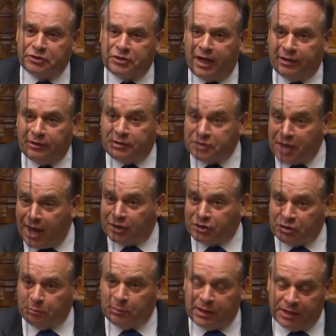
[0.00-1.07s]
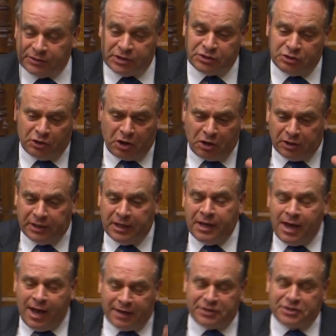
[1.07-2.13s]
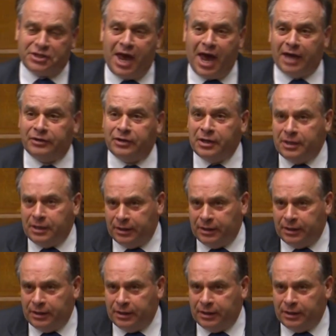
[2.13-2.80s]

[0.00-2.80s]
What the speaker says: to take this action, because it's not only Assad